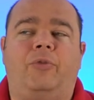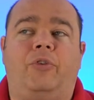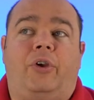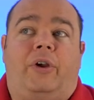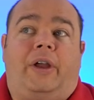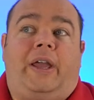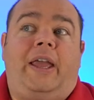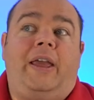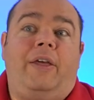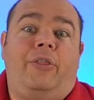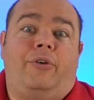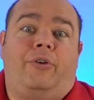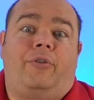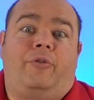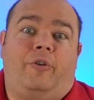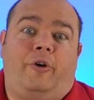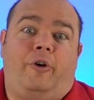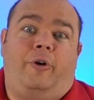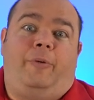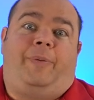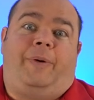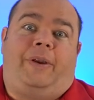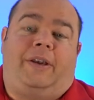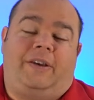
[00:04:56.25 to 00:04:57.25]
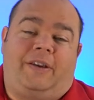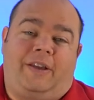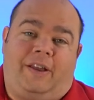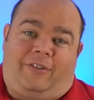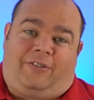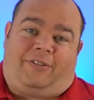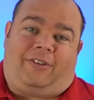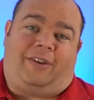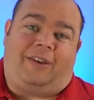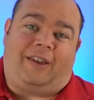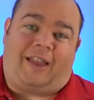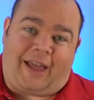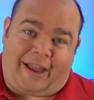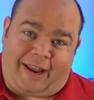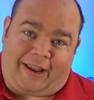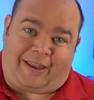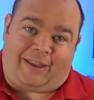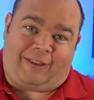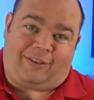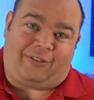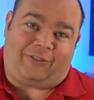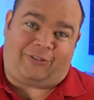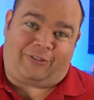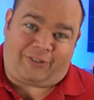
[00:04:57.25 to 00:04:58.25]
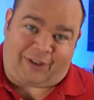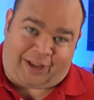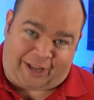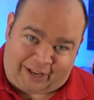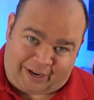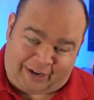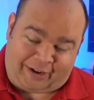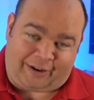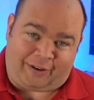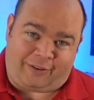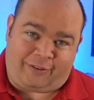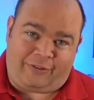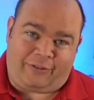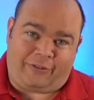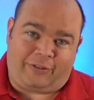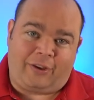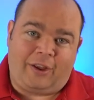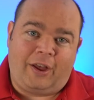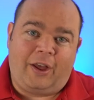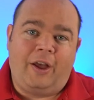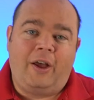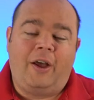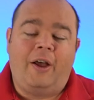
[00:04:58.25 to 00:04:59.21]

So either Reuben doesn't like his sons,